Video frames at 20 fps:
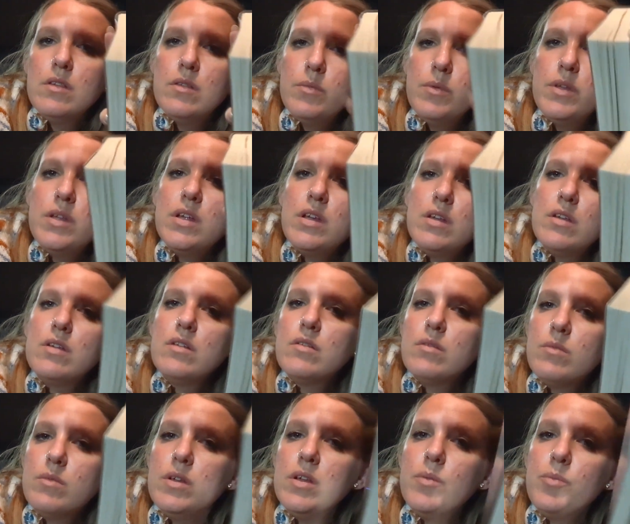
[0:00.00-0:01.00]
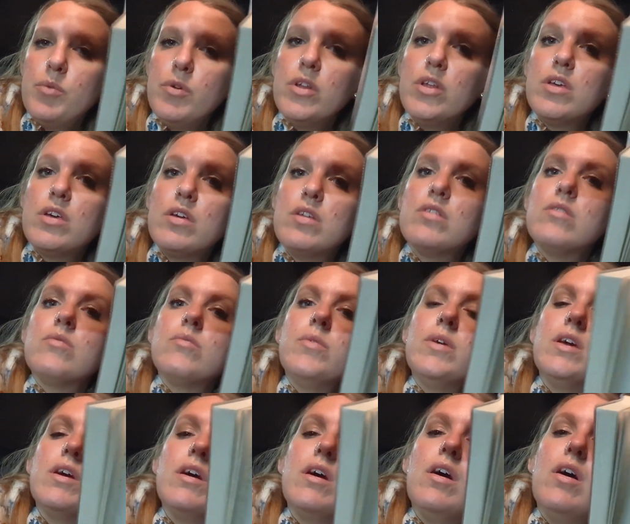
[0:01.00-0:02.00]
We did pretty good.
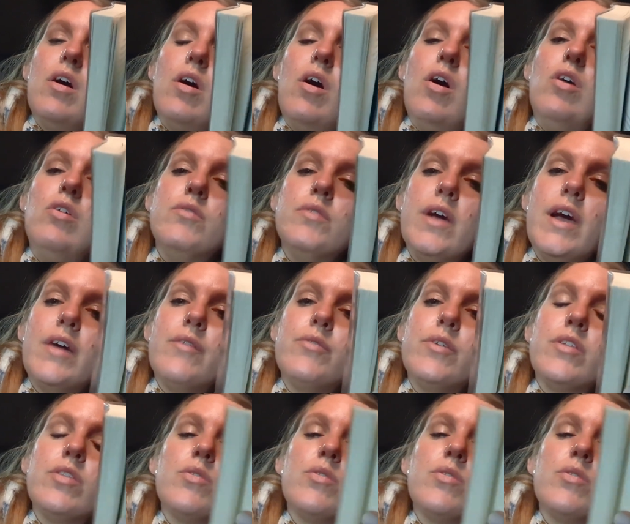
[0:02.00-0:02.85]
We got over halfway